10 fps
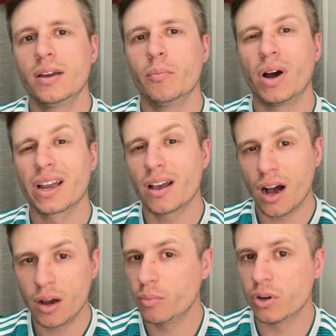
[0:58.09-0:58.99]
my
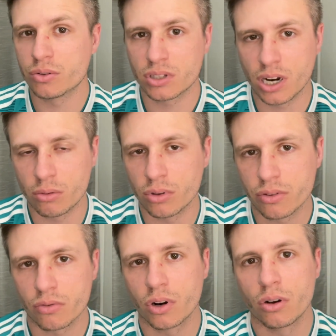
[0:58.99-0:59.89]
combos that I will
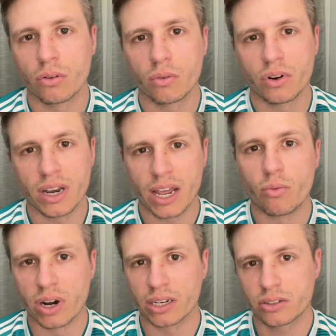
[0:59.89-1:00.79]
throw Ned
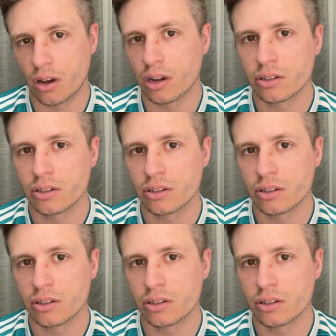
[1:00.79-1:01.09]
Rigs on.